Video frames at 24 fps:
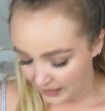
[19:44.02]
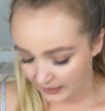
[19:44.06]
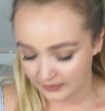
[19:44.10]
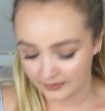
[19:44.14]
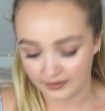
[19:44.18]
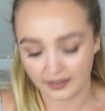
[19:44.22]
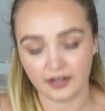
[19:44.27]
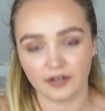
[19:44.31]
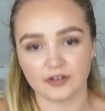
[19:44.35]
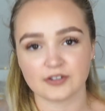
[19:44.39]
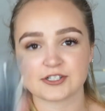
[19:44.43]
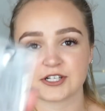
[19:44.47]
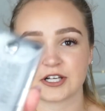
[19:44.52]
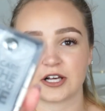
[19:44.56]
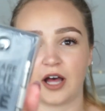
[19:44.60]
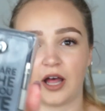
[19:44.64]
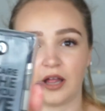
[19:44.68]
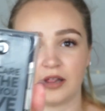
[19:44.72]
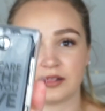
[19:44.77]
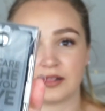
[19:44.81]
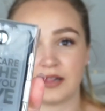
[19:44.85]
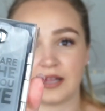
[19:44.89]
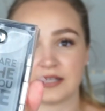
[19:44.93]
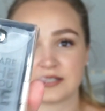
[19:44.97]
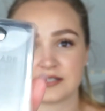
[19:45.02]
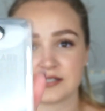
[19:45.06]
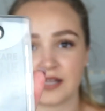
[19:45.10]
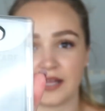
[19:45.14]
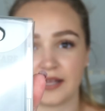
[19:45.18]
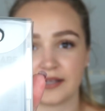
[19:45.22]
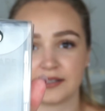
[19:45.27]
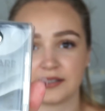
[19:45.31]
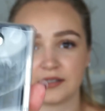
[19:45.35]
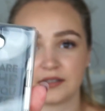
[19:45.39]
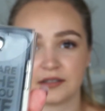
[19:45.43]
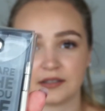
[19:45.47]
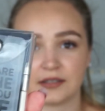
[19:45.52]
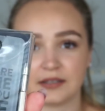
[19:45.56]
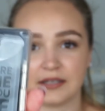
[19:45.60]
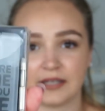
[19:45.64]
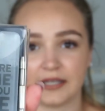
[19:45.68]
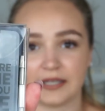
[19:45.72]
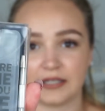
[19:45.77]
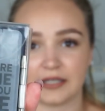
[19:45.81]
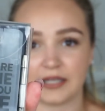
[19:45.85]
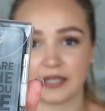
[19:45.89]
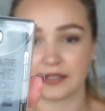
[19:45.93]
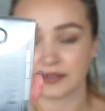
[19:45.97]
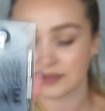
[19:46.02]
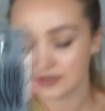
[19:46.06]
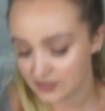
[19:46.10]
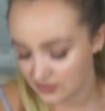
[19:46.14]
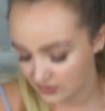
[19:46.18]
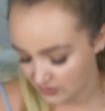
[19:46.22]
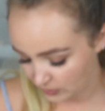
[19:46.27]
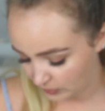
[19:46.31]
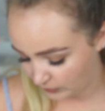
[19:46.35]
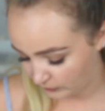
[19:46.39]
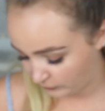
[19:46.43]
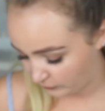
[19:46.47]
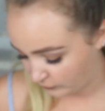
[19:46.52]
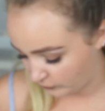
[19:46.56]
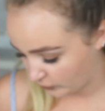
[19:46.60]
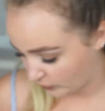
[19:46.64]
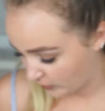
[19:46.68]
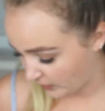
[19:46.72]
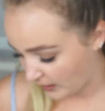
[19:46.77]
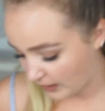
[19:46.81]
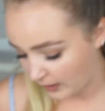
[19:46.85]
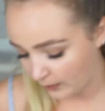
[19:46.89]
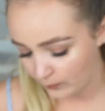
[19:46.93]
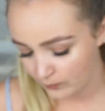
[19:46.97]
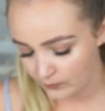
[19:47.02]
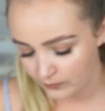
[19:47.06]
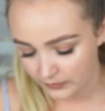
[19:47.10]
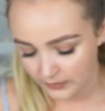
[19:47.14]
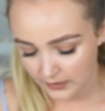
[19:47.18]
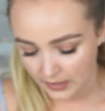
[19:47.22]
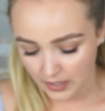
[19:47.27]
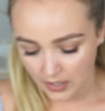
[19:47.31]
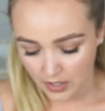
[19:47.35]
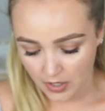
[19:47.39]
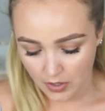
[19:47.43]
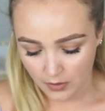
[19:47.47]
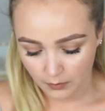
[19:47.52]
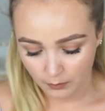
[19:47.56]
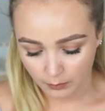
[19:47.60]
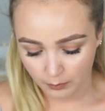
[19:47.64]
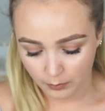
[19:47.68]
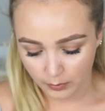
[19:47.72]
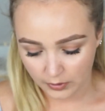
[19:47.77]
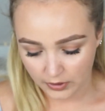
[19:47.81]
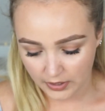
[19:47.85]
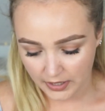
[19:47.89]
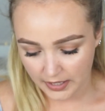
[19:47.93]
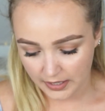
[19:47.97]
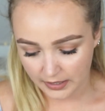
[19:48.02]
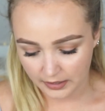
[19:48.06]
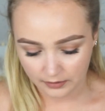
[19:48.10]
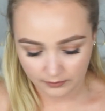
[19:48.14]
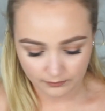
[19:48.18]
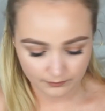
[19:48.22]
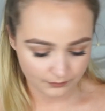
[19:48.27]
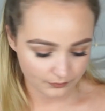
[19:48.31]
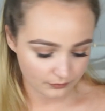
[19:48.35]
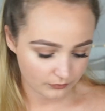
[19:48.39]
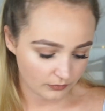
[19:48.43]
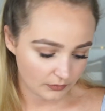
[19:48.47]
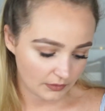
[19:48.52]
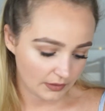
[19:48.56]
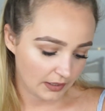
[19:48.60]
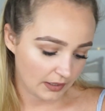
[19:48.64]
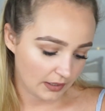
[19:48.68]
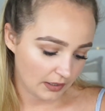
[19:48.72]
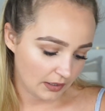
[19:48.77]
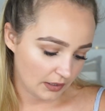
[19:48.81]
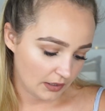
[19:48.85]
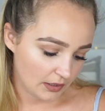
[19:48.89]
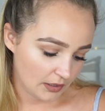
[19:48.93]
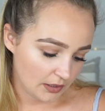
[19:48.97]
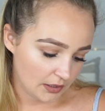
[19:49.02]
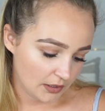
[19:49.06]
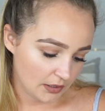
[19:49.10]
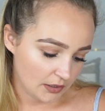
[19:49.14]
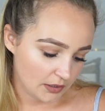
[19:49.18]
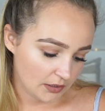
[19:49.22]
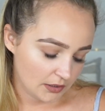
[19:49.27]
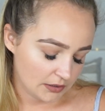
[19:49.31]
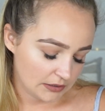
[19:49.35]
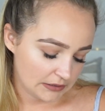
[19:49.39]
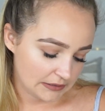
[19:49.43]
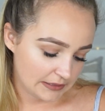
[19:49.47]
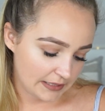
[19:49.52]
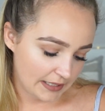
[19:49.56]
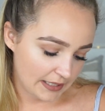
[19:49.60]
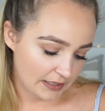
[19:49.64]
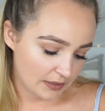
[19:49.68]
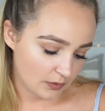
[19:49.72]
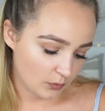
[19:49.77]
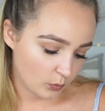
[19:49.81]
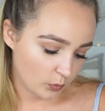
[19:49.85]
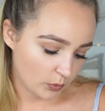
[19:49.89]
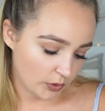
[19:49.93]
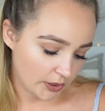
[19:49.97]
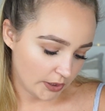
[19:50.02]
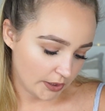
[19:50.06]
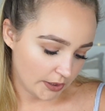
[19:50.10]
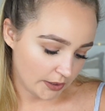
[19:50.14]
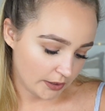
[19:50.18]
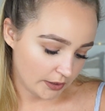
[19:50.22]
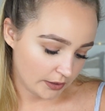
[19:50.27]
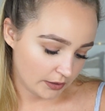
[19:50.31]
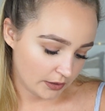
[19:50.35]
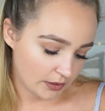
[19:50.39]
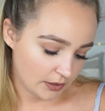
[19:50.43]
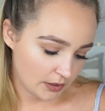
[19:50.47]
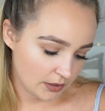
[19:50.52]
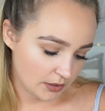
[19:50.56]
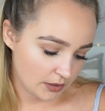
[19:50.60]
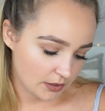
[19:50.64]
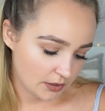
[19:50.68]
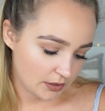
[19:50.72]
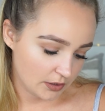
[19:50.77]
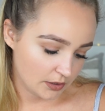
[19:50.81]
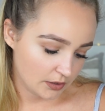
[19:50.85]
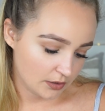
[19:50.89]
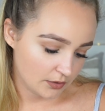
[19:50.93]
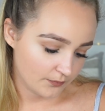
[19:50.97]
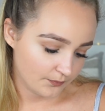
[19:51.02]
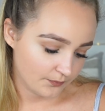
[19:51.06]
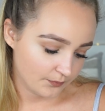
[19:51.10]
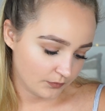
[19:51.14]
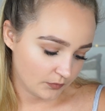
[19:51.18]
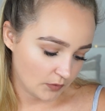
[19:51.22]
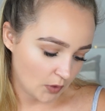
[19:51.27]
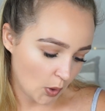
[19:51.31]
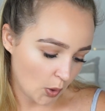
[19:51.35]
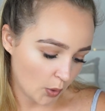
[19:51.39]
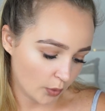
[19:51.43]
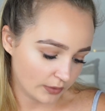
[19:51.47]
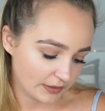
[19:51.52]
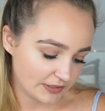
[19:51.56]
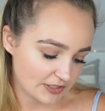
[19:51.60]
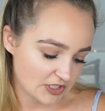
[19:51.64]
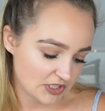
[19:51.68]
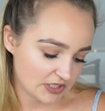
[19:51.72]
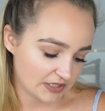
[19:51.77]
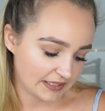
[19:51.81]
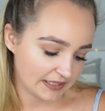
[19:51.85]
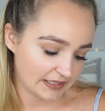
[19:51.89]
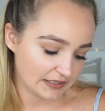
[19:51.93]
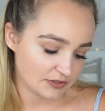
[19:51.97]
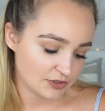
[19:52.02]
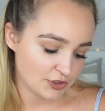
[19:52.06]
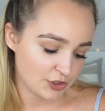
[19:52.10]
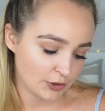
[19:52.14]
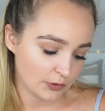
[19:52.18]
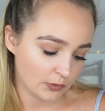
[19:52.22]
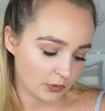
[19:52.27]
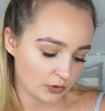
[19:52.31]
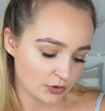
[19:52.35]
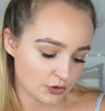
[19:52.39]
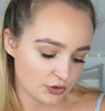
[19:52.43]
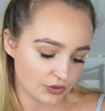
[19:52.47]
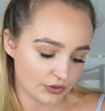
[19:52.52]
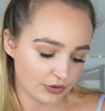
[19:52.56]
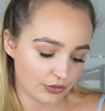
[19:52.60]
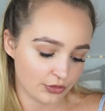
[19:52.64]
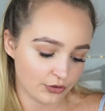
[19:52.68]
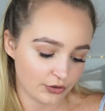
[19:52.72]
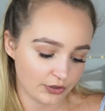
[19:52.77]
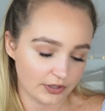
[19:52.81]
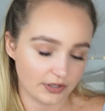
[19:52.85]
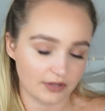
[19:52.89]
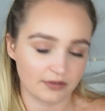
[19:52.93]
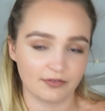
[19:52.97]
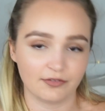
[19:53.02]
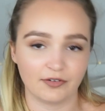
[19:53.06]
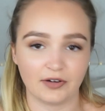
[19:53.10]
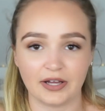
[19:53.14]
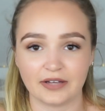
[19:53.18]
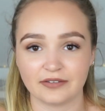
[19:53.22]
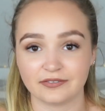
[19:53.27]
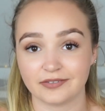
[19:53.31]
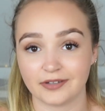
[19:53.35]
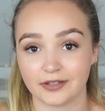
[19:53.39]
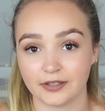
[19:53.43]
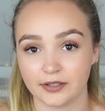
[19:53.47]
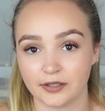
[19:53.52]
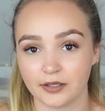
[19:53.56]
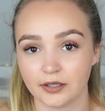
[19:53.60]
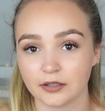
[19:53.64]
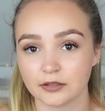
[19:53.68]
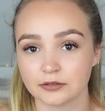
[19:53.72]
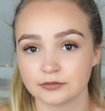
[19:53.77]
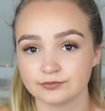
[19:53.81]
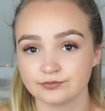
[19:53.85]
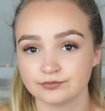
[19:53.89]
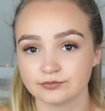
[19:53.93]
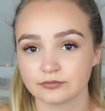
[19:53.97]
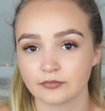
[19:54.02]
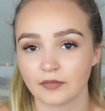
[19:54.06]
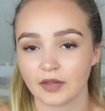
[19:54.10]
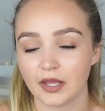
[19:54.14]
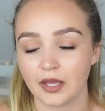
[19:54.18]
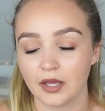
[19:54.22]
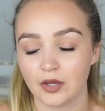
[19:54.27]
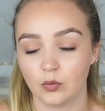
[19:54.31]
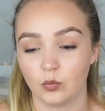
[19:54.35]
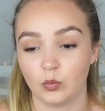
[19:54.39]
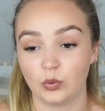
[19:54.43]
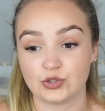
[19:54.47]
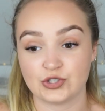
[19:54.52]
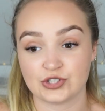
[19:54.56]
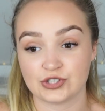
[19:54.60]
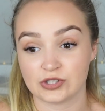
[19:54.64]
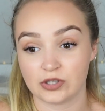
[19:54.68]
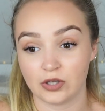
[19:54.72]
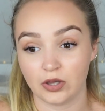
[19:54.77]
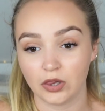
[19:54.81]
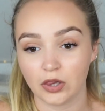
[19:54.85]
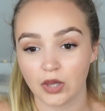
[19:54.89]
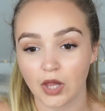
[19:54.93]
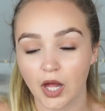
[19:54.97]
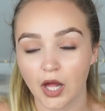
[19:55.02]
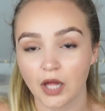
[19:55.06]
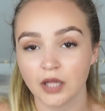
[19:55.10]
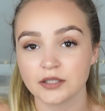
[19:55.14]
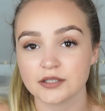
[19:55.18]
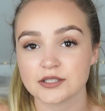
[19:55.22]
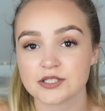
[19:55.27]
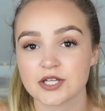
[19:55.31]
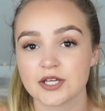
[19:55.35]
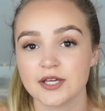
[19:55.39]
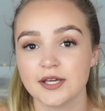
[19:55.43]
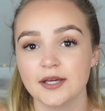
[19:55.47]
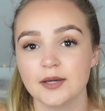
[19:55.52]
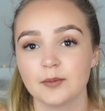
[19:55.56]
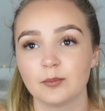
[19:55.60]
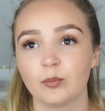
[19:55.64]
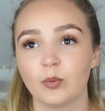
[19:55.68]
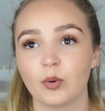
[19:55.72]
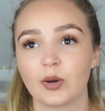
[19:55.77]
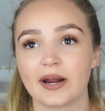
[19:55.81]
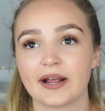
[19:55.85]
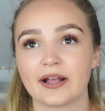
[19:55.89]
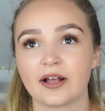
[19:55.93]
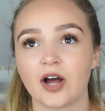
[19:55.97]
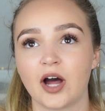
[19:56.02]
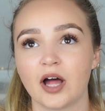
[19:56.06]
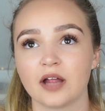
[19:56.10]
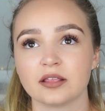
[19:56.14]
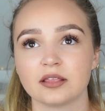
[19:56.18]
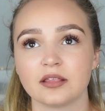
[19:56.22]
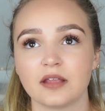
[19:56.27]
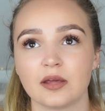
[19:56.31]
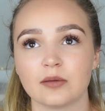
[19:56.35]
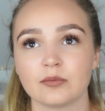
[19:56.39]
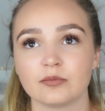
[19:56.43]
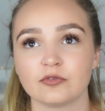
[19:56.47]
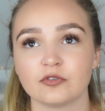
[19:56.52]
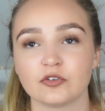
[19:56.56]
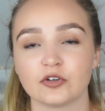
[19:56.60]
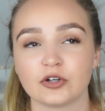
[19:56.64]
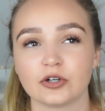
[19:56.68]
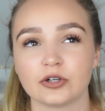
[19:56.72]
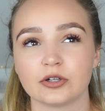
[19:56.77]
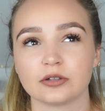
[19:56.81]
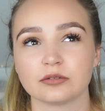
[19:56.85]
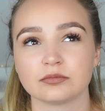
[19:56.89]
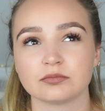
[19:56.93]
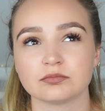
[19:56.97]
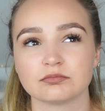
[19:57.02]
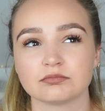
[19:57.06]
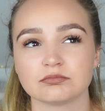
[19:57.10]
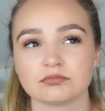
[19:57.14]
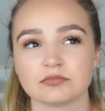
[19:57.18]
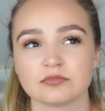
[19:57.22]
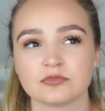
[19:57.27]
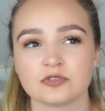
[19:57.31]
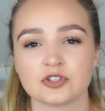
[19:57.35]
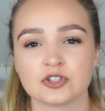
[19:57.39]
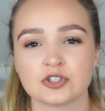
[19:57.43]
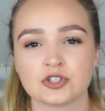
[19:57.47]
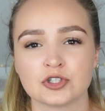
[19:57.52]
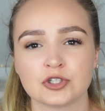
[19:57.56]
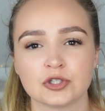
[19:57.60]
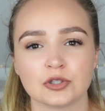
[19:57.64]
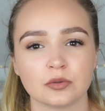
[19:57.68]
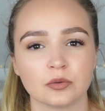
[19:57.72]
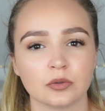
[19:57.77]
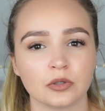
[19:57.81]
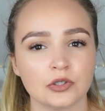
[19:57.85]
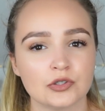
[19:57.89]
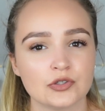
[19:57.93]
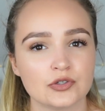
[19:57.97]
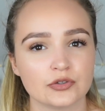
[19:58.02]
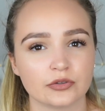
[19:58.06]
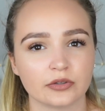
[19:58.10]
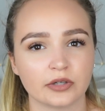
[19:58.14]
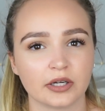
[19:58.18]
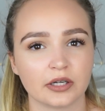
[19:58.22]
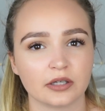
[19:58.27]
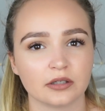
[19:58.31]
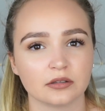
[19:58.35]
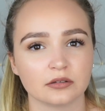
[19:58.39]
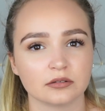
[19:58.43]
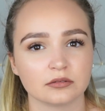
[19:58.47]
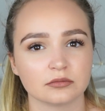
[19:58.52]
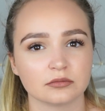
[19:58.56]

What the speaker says: and I also got this like cleaning stuff for them, But they were originally 235 euro, which is a lot, but I got them for 200